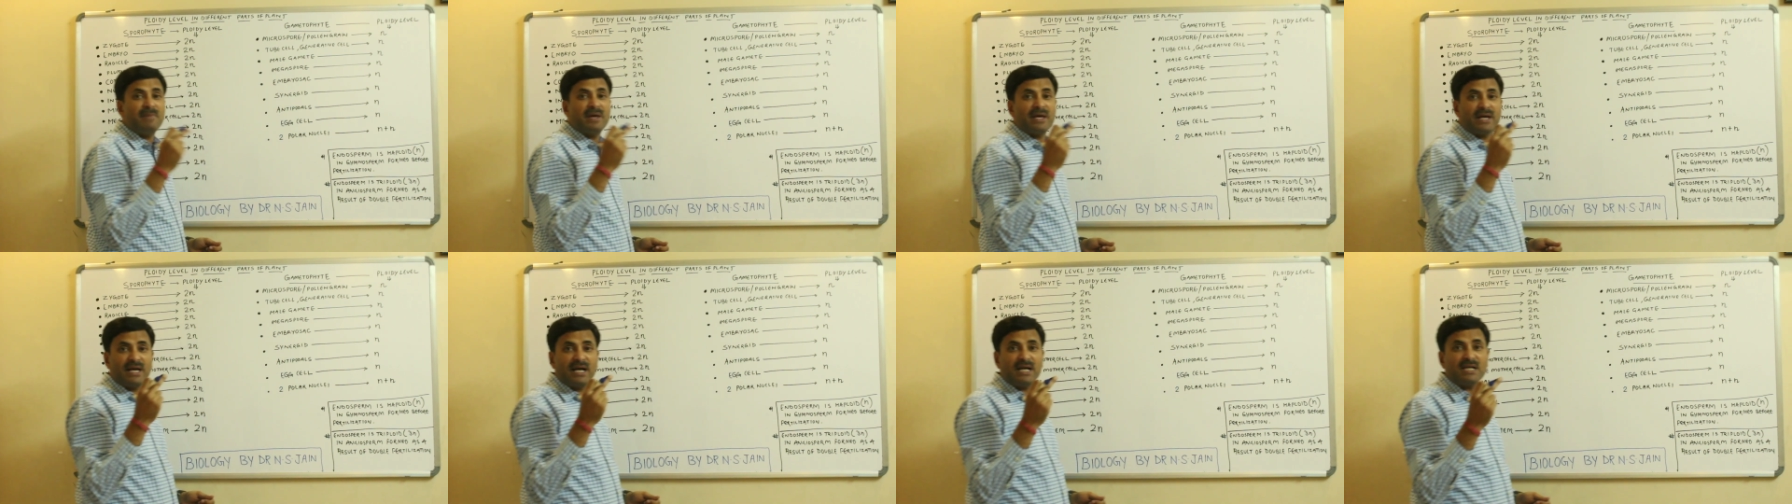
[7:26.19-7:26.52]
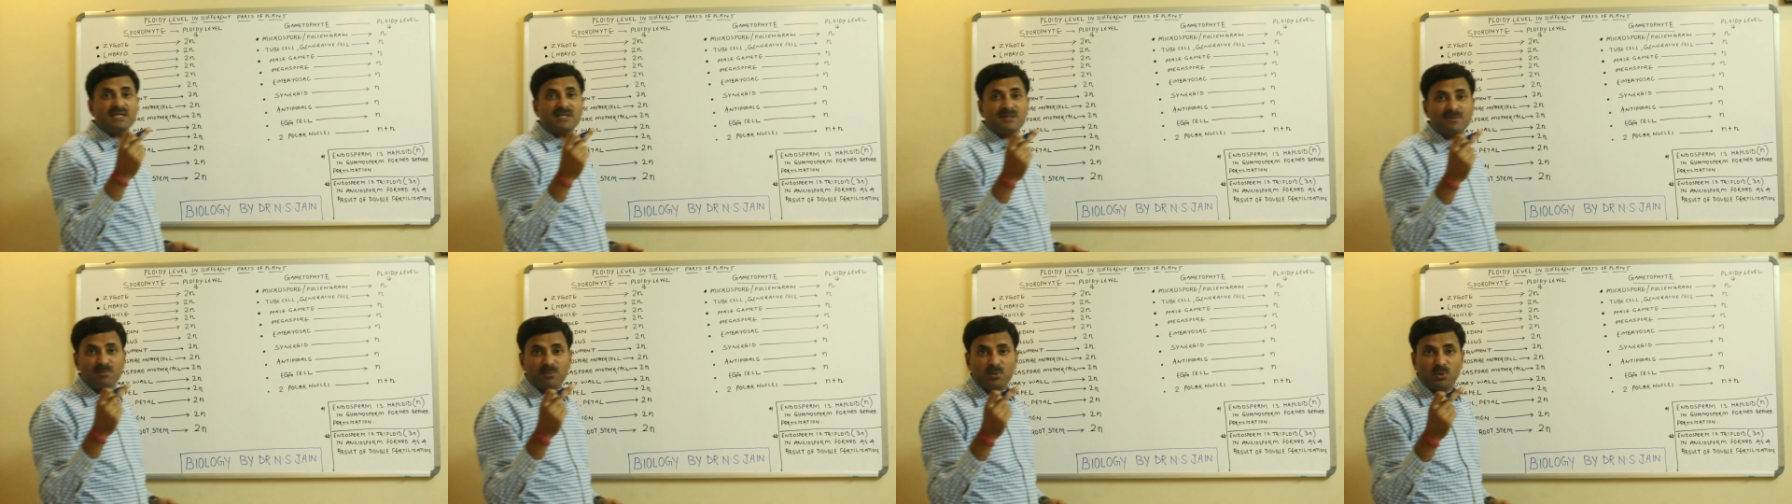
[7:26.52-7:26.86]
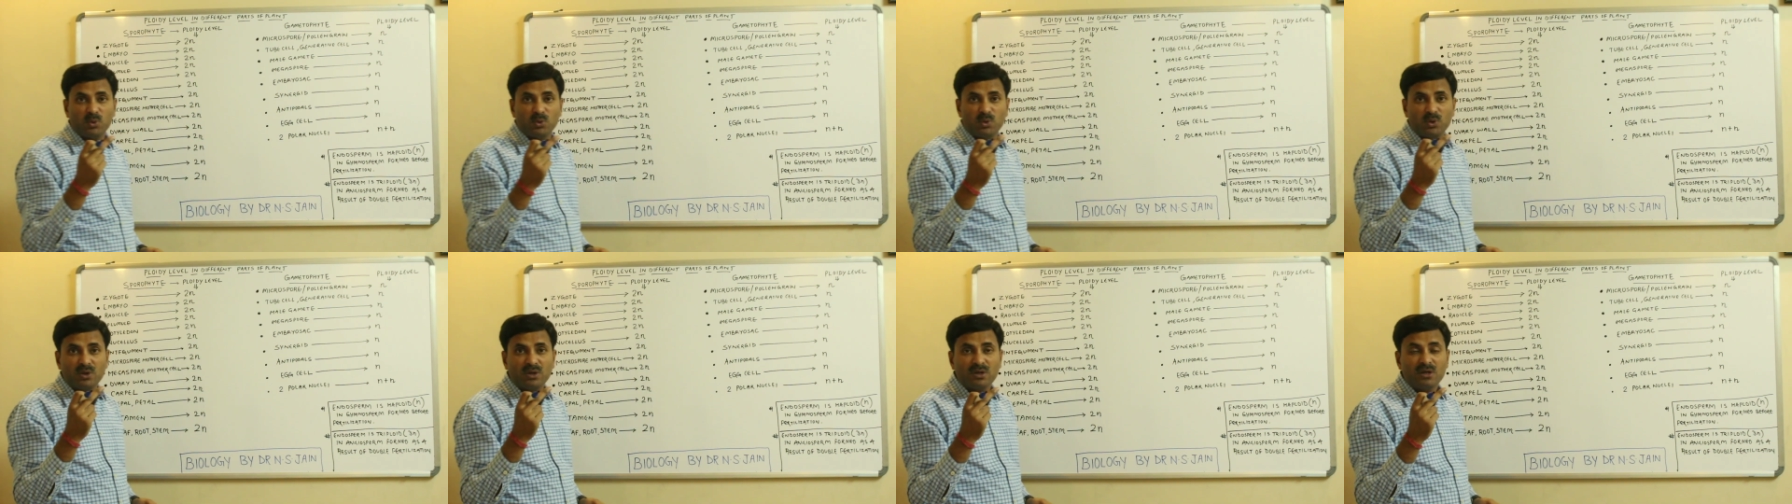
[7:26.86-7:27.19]

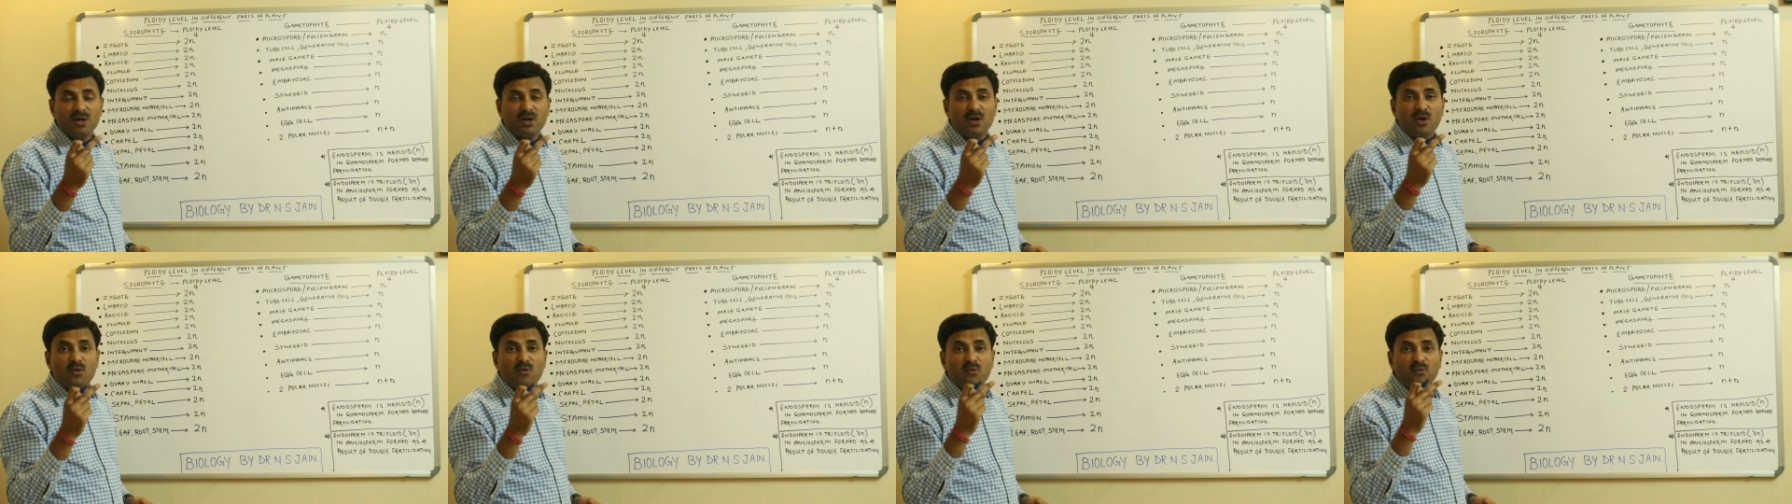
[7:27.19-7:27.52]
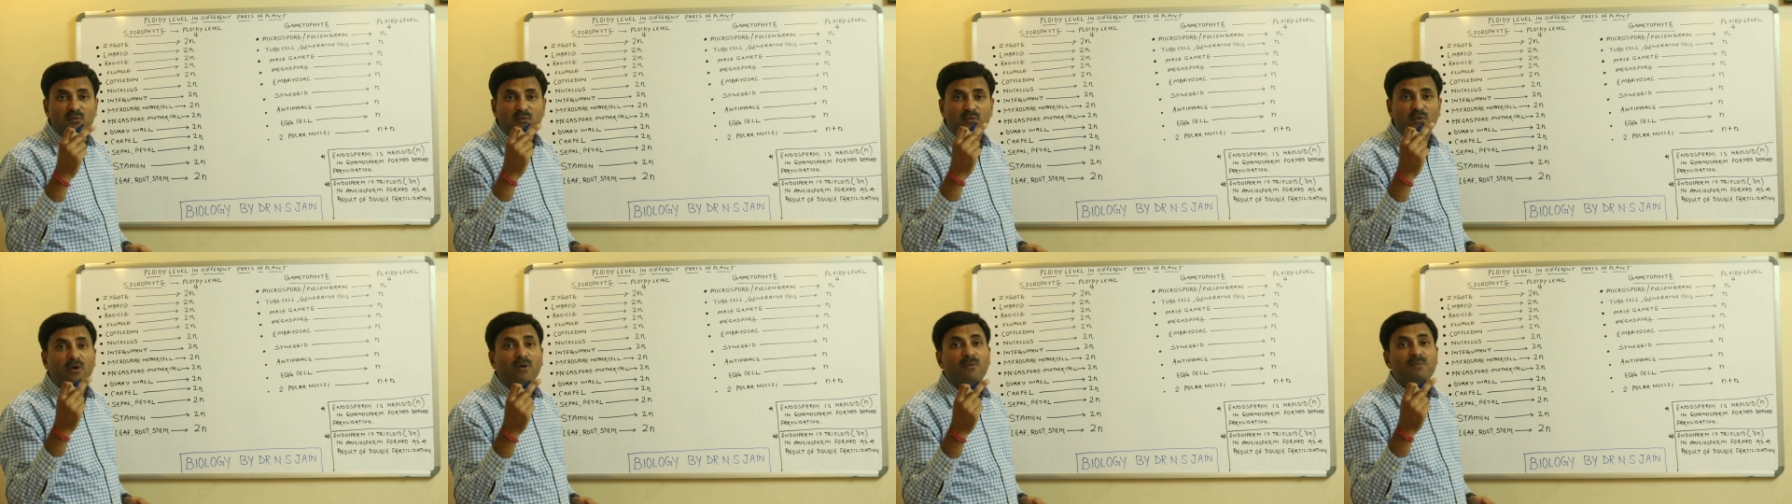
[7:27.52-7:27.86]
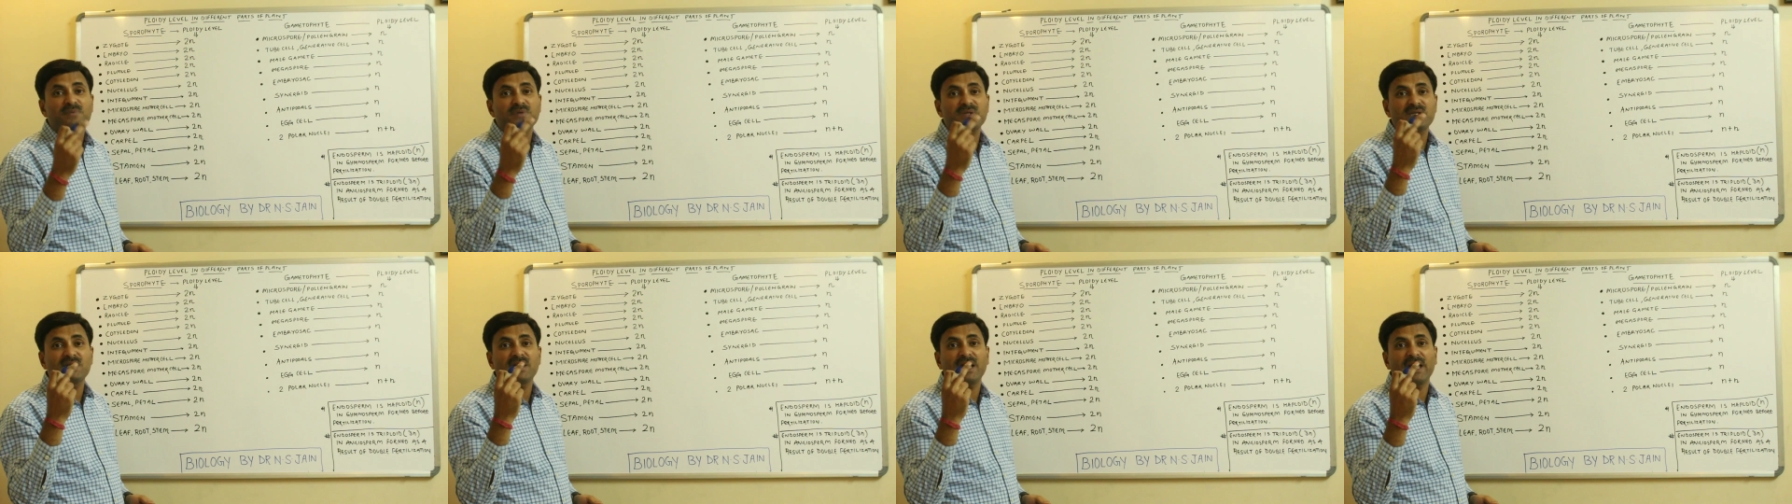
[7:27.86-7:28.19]
megaspore
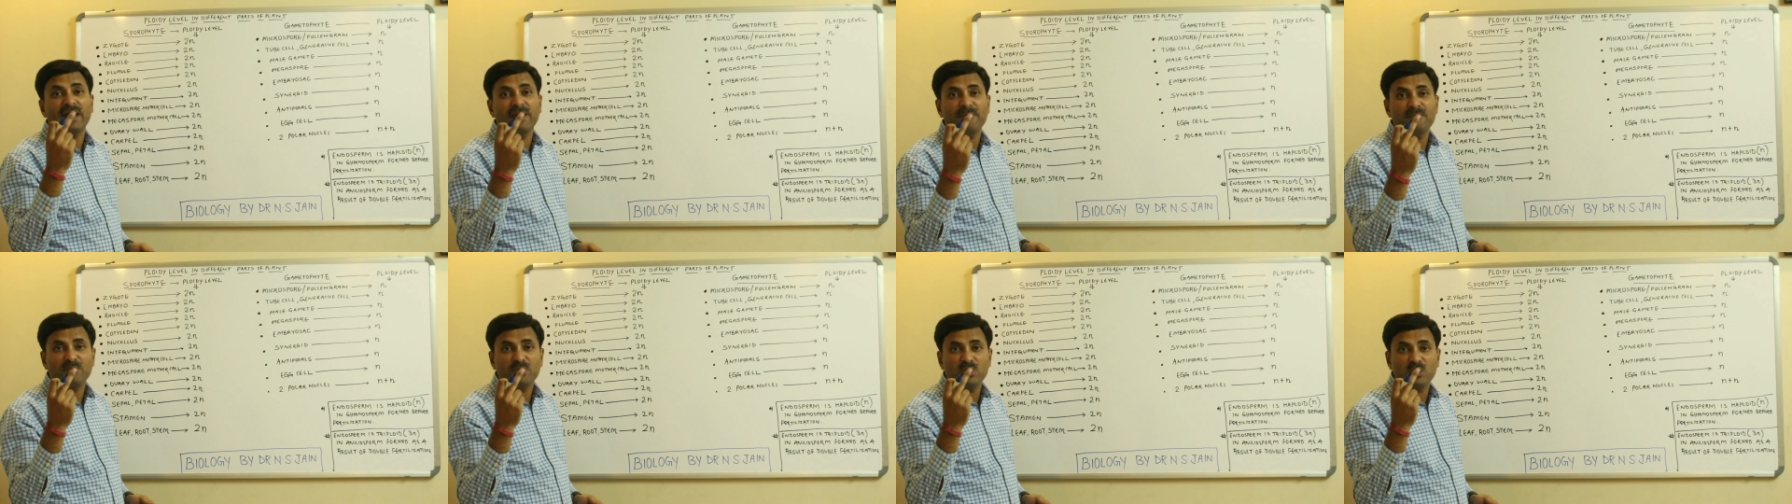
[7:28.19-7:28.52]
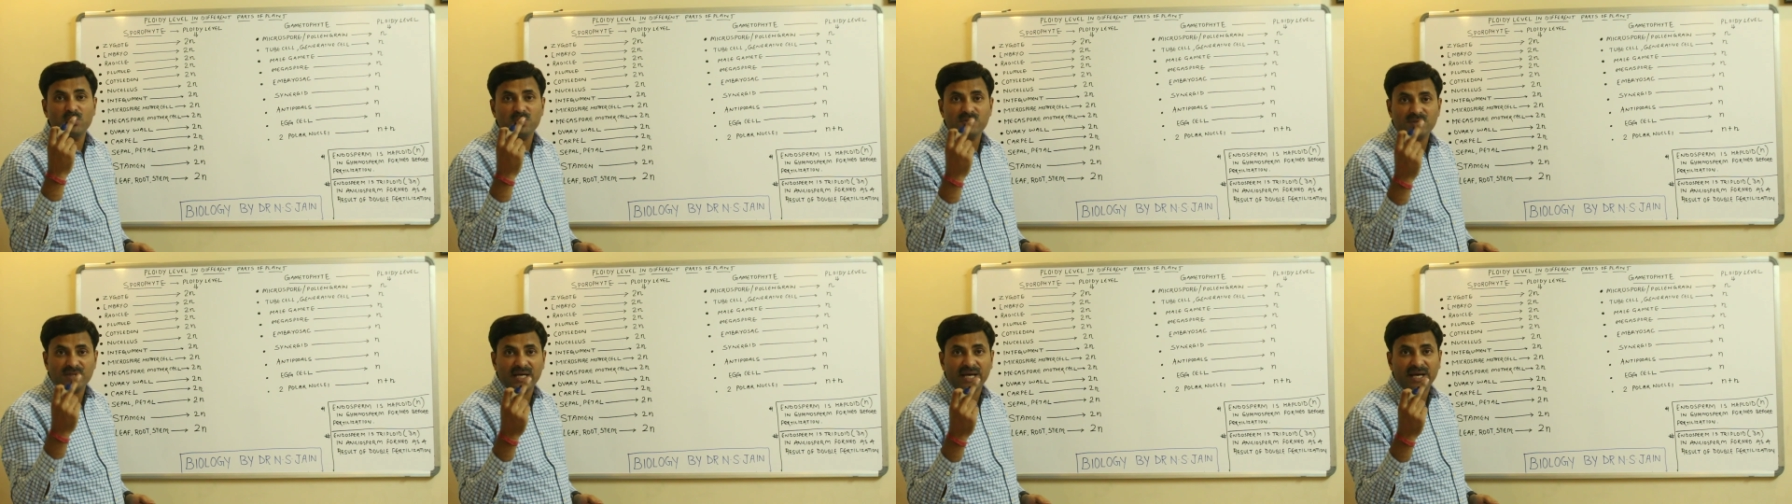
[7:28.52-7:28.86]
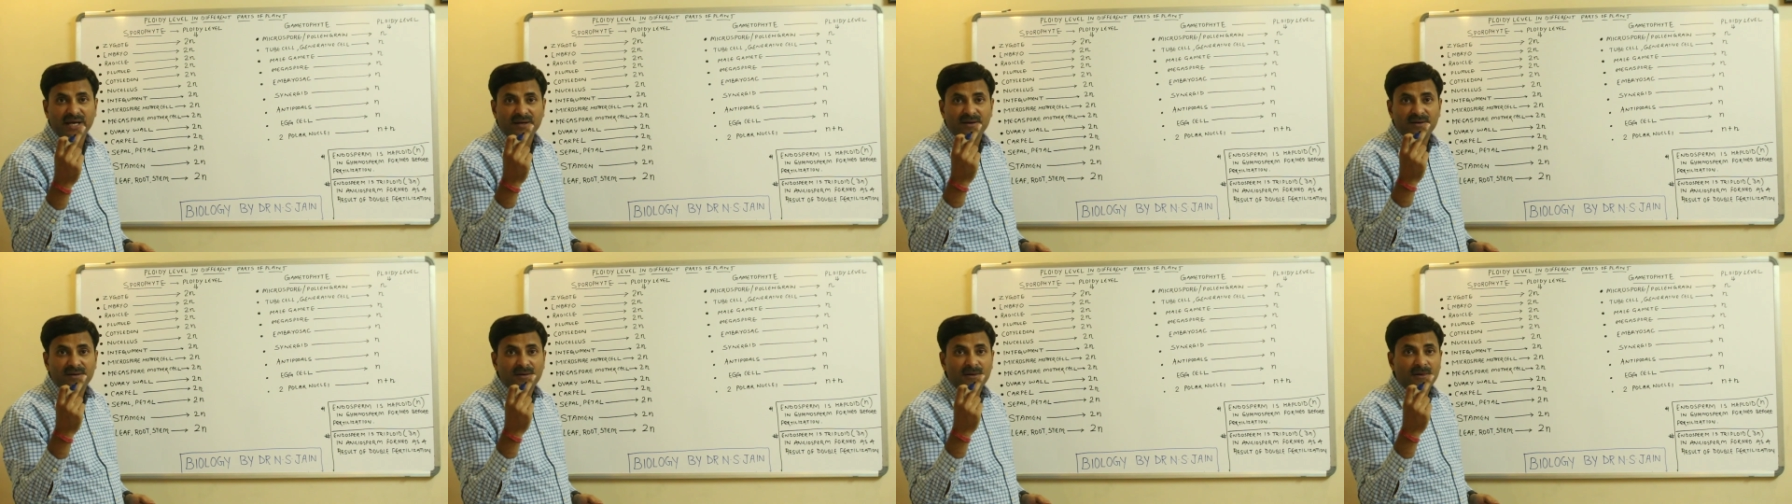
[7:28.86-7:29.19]
forms the embryo
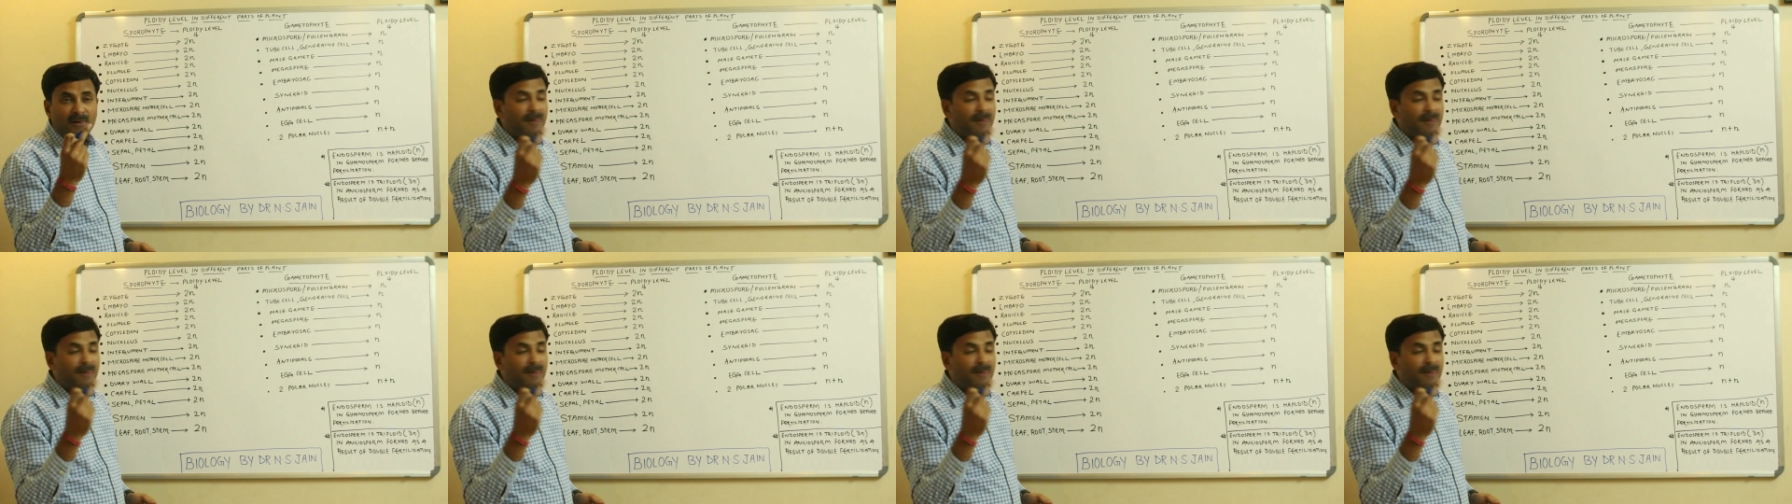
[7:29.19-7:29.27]
sac.